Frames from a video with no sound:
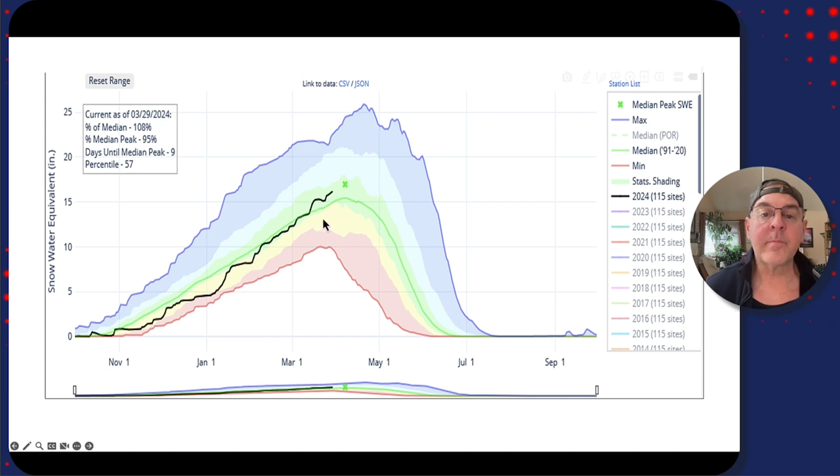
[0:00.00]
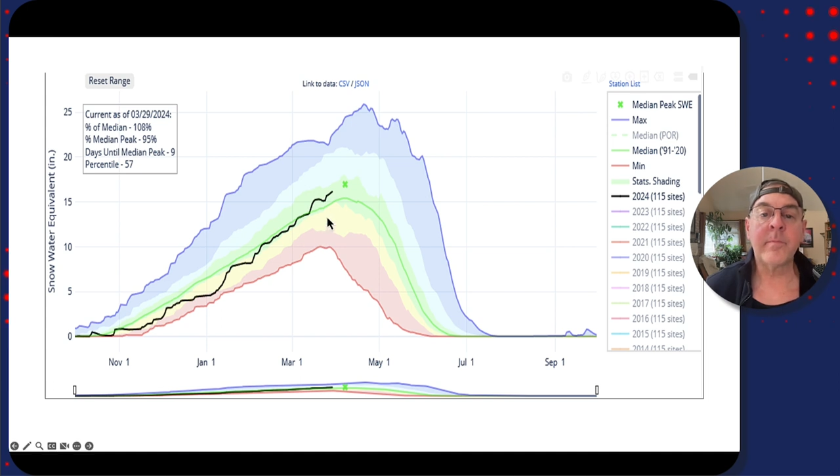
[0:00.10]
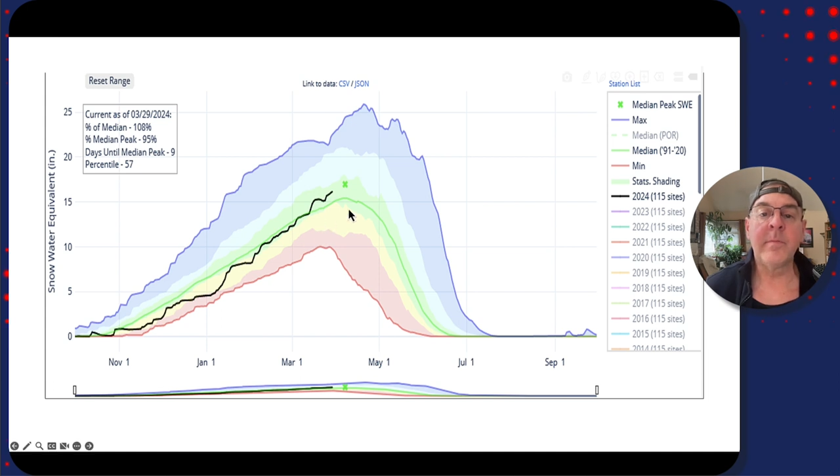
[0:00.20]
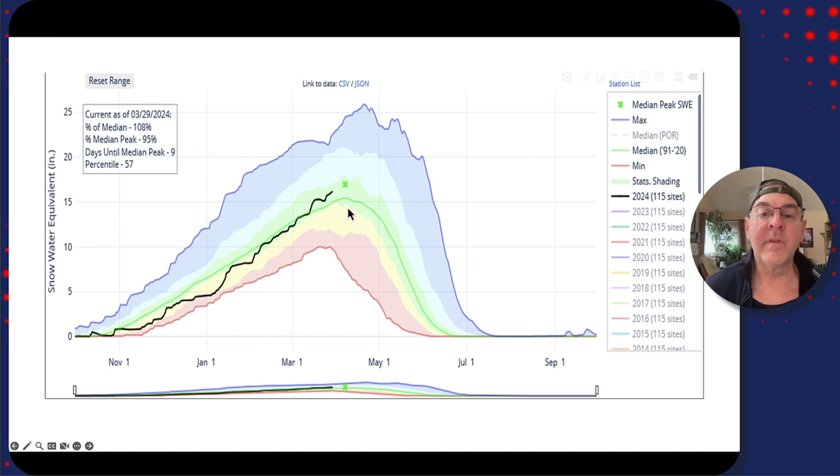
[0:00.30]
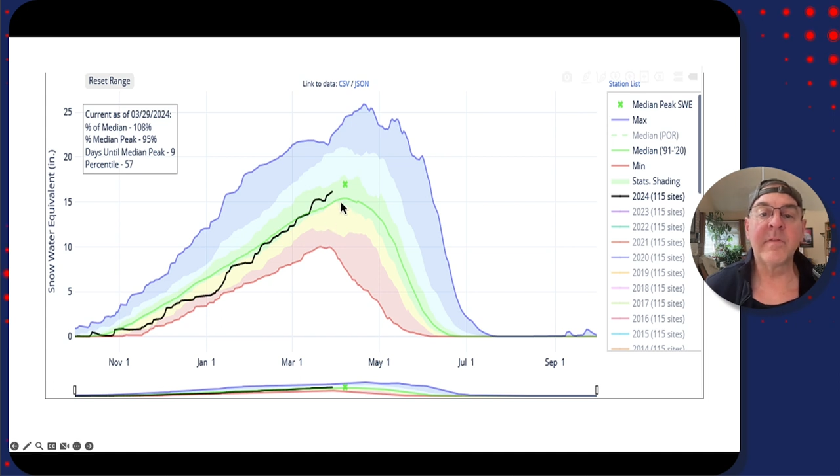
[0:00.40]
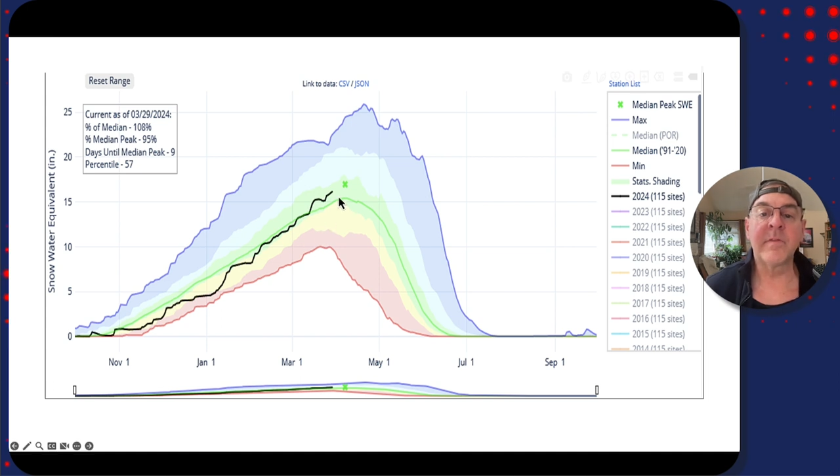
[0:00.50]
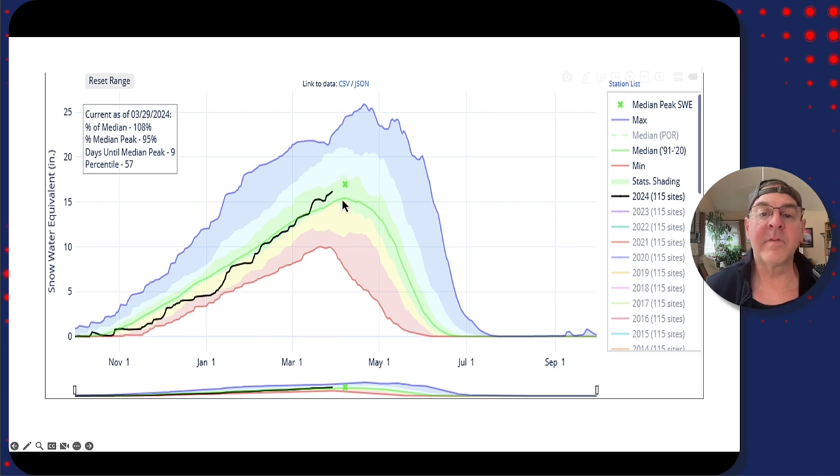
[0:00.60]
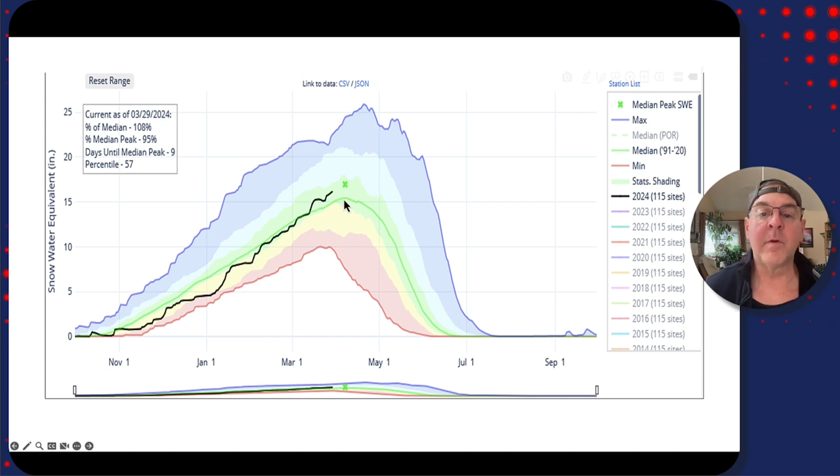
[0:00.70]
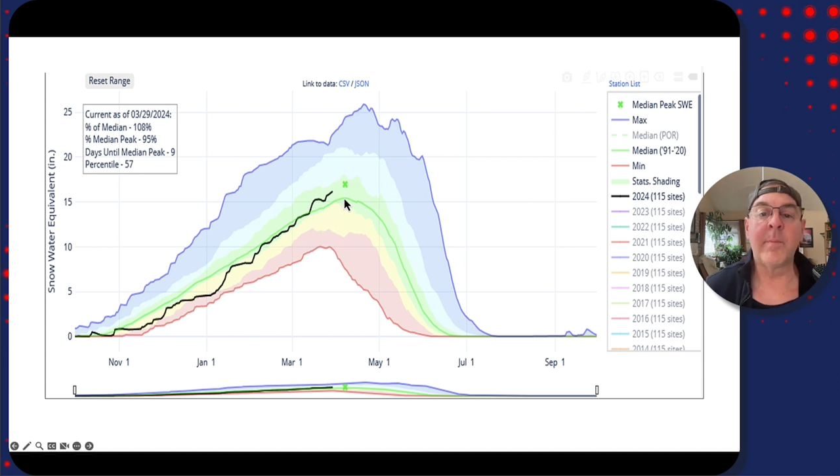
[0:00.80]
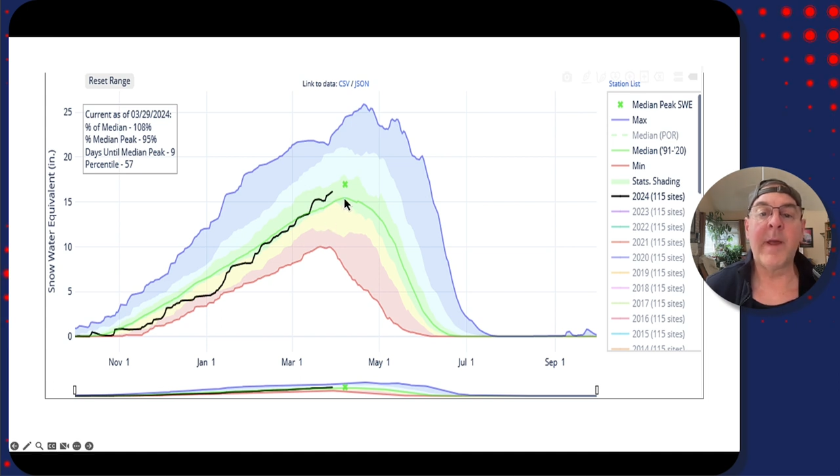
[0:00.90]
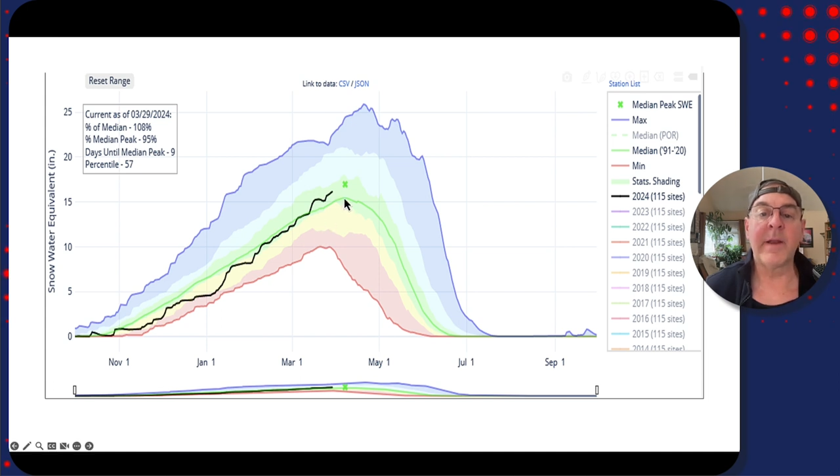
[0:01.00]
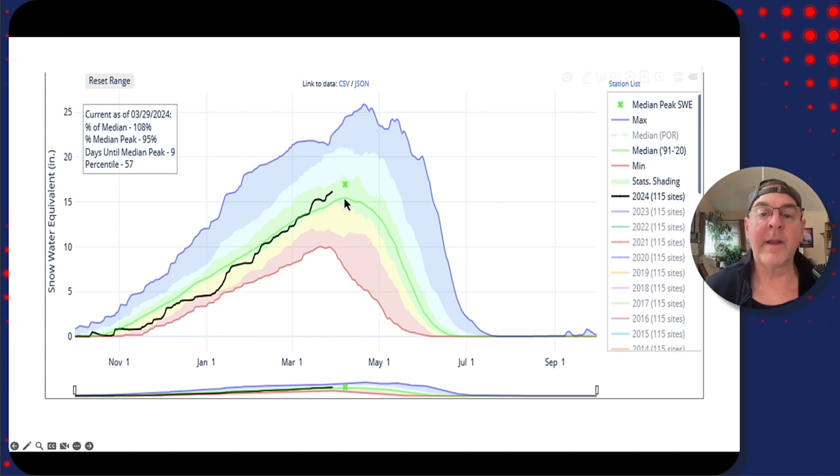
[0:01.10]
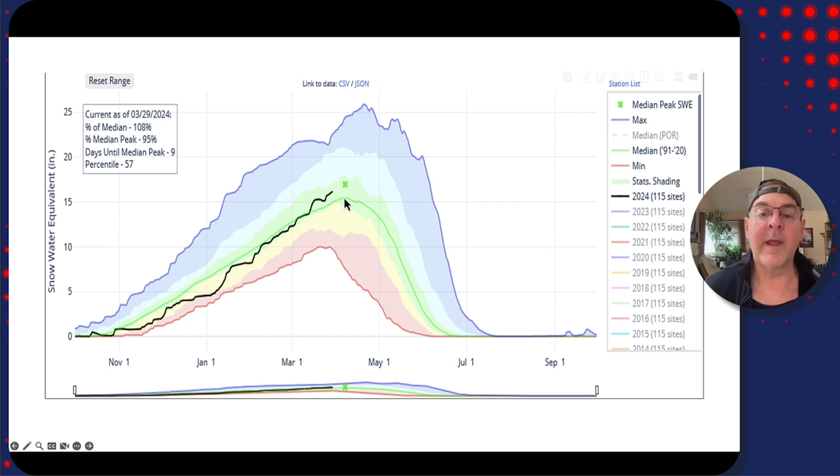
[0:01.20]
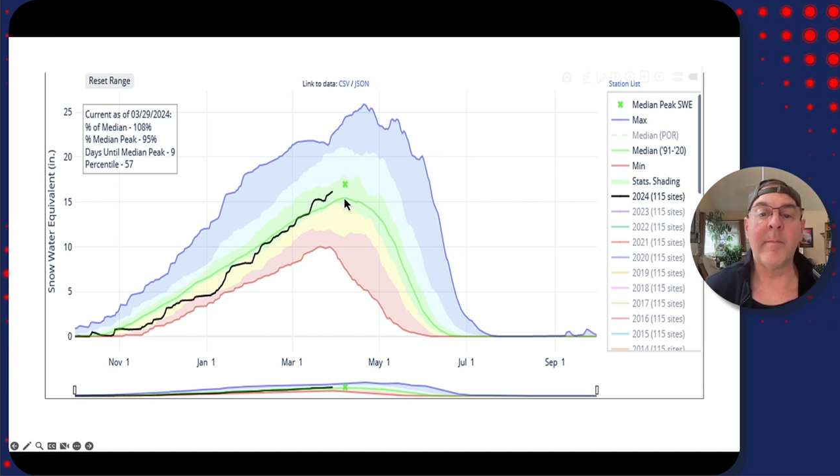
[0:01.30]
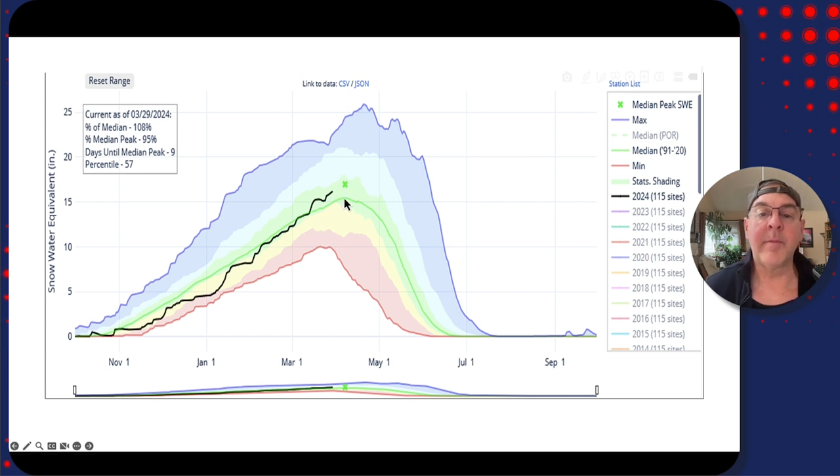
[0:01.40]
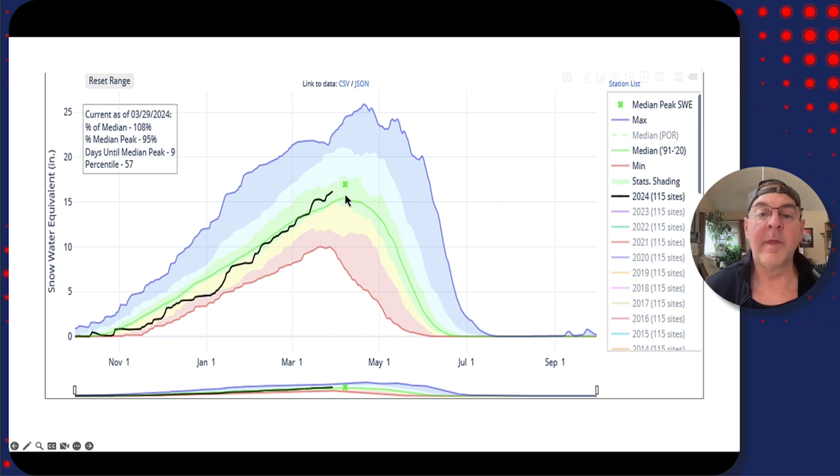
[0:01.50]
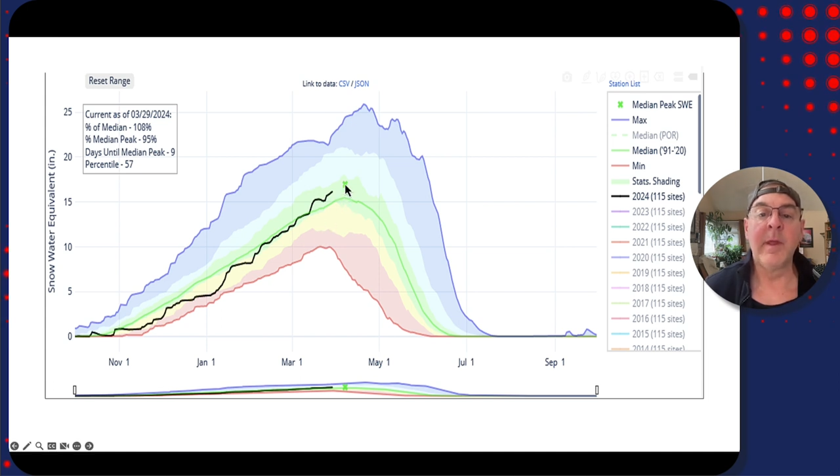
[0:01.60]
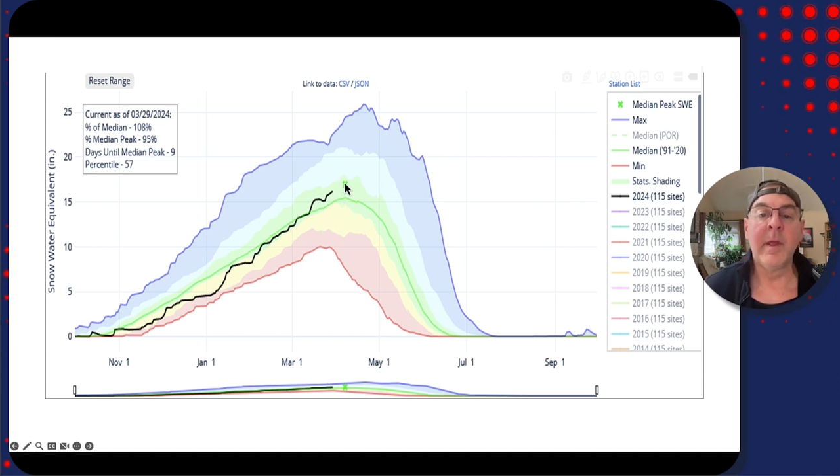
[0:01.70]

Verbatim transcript: this is snowpack depth,